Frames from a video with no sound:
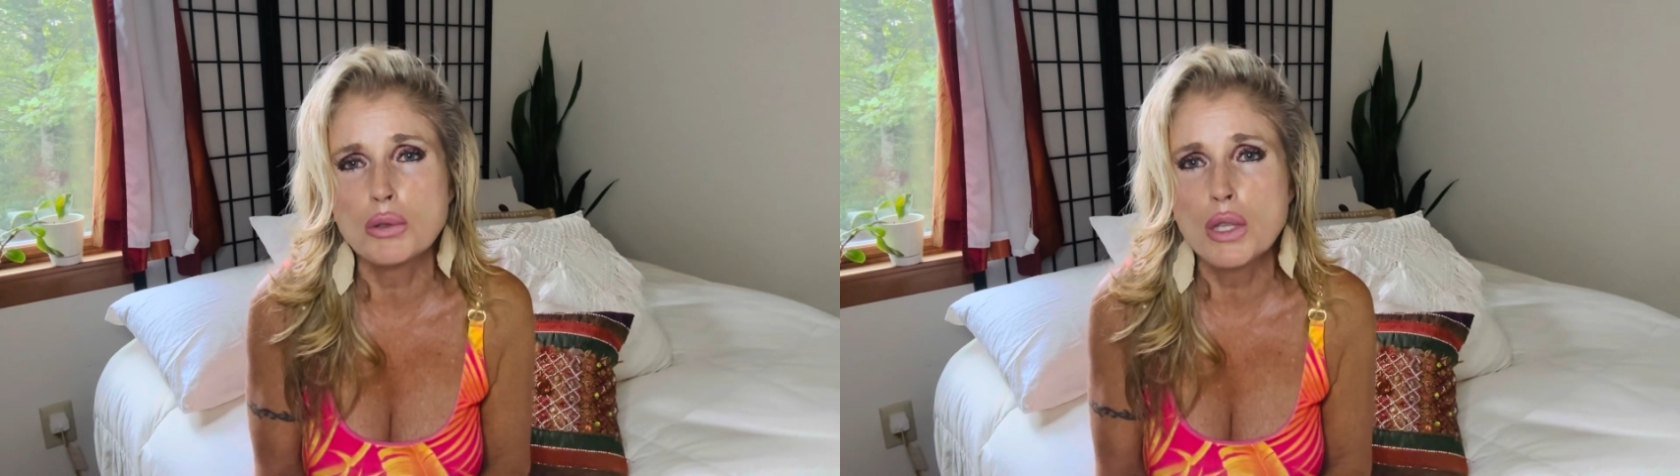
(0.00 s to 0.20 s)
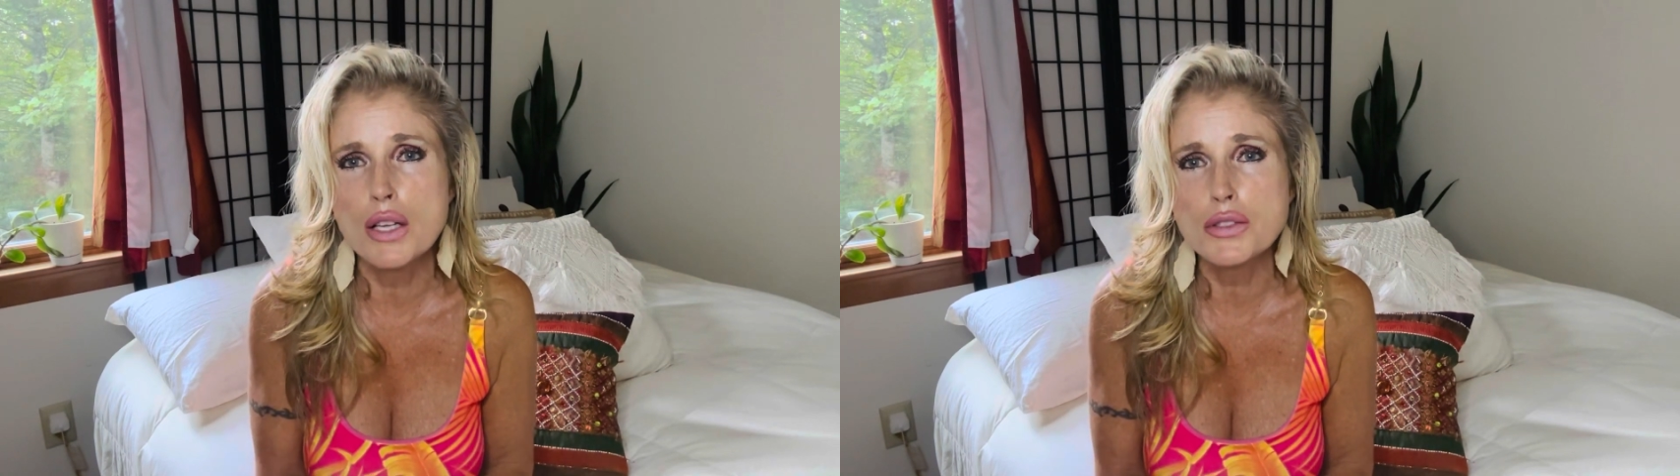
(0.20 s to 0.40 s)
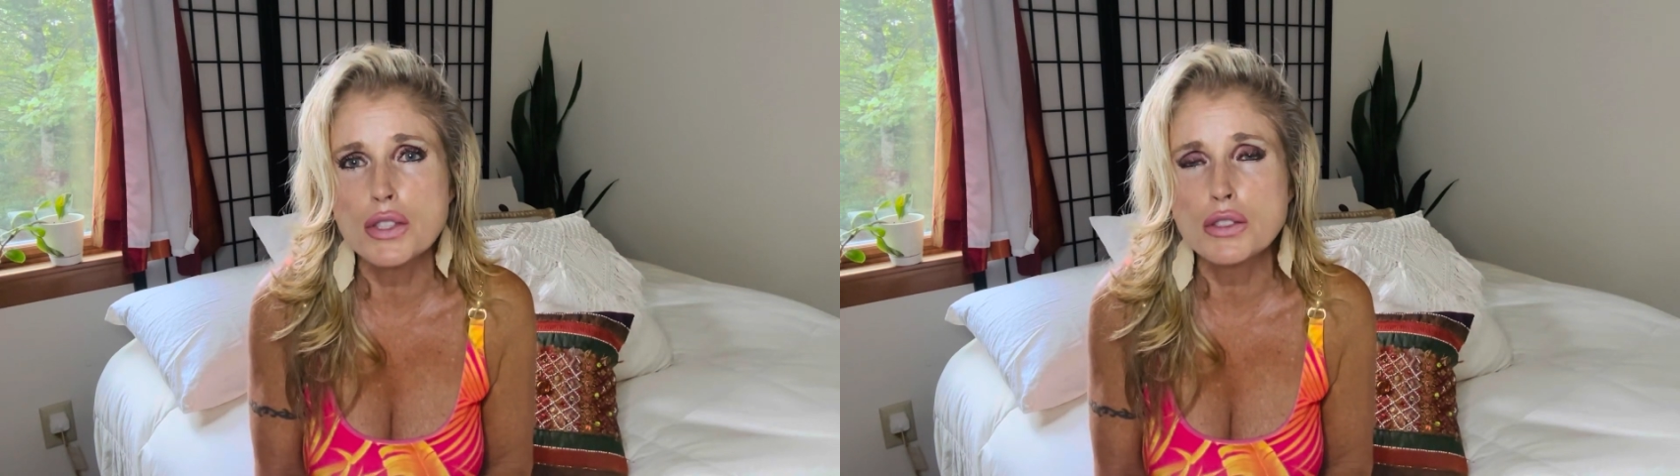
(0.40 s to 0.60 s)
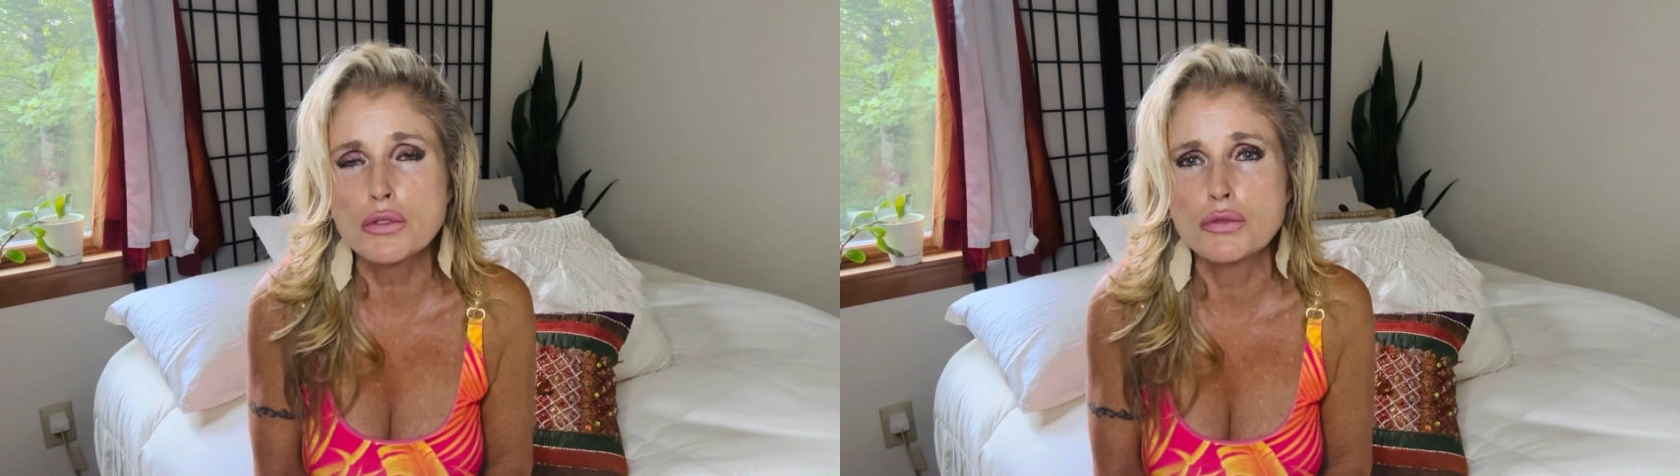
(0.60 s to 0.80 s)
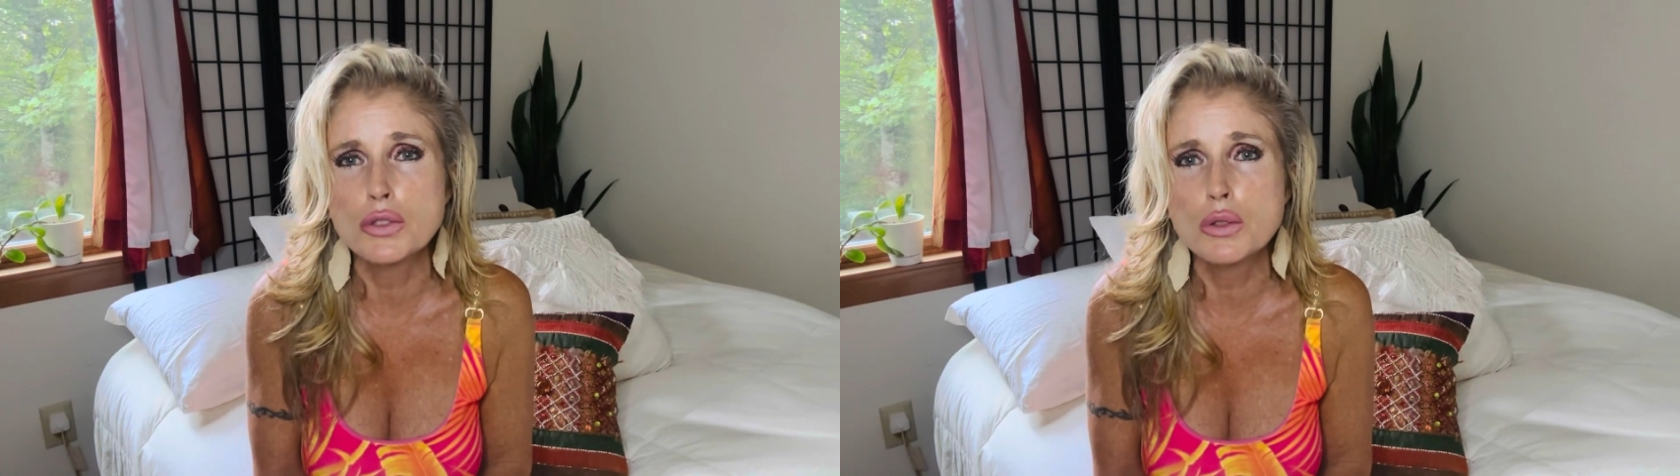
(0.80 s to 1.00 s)
processed
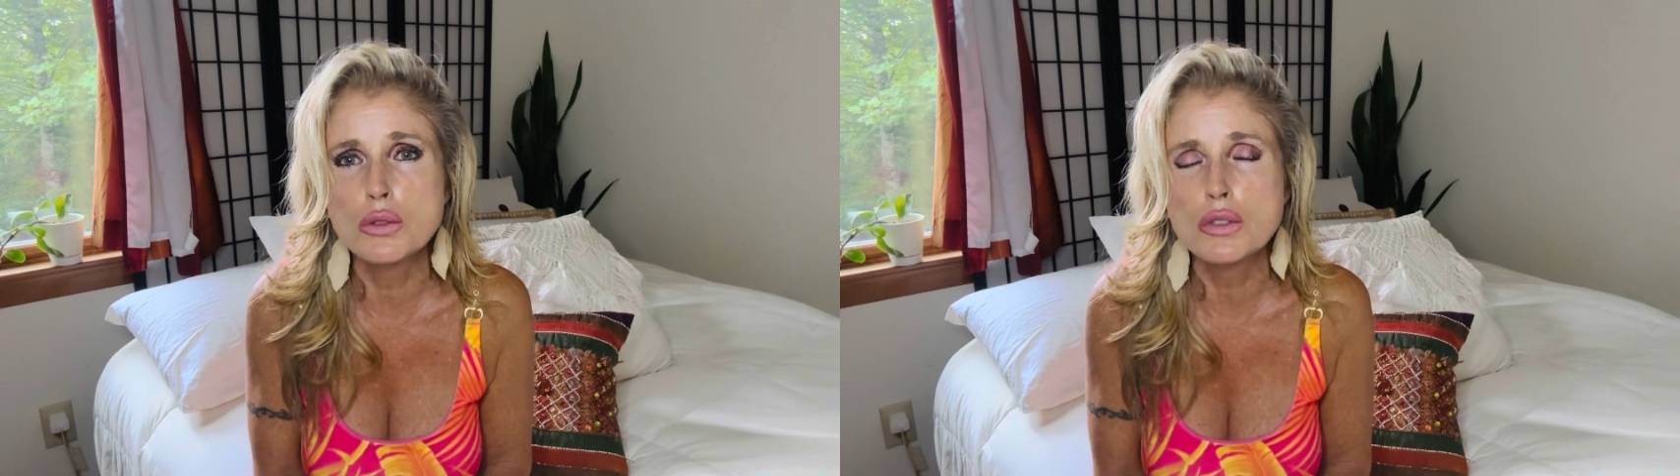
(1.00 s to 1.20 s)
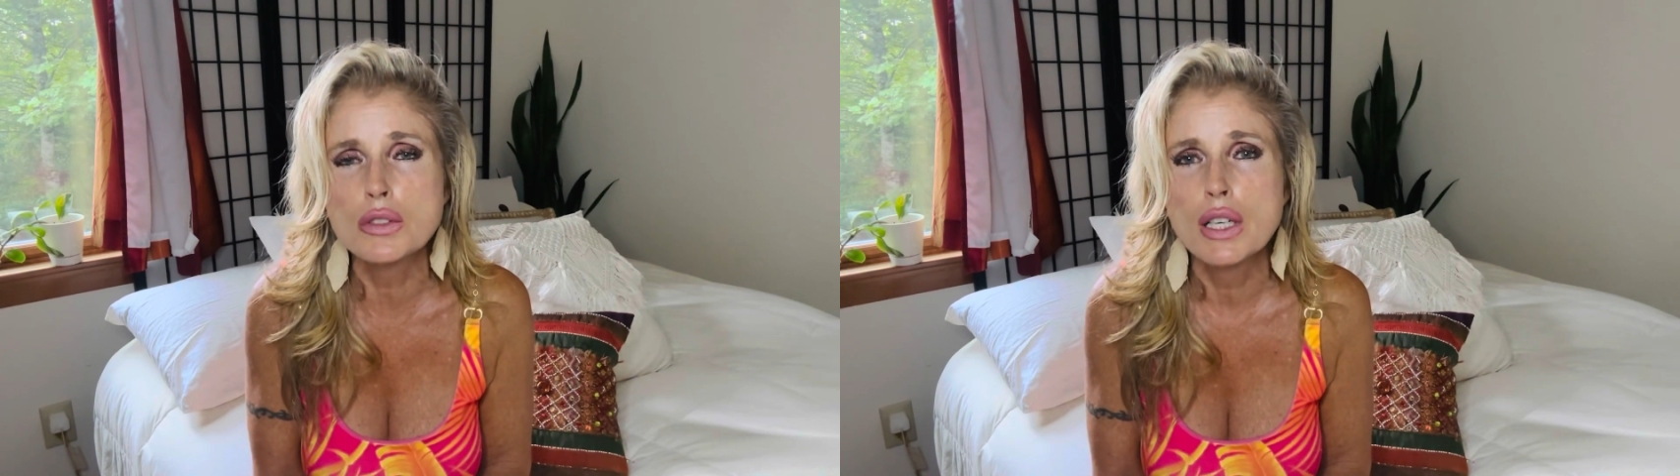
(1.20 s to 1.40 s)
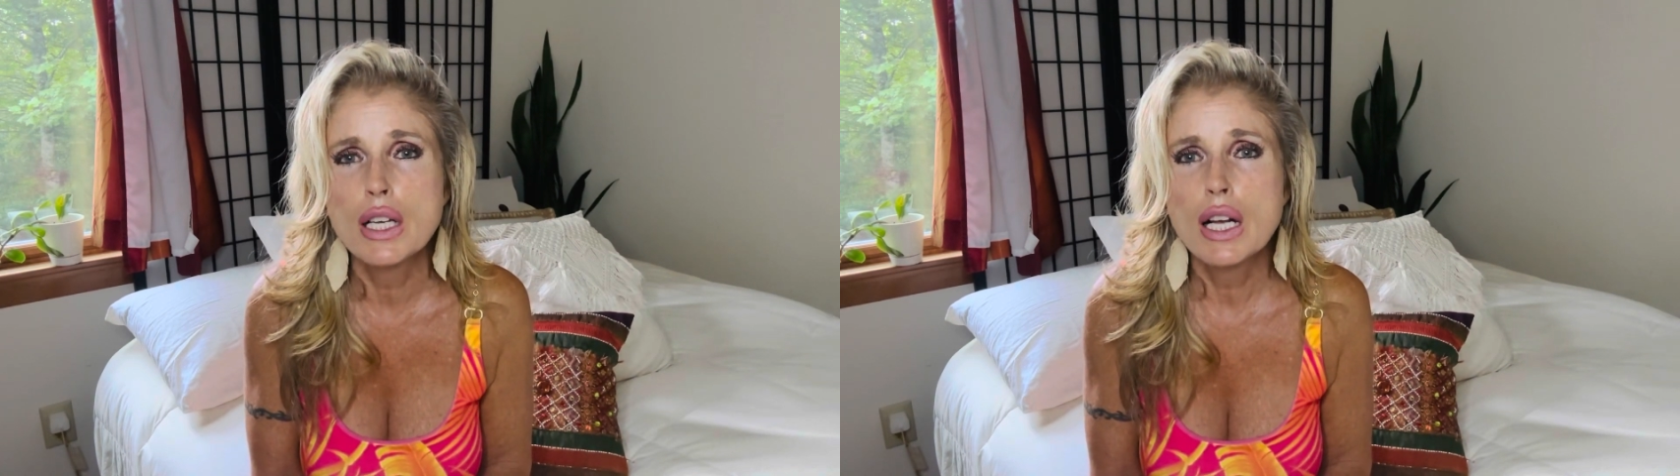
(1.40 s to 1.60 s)
foods.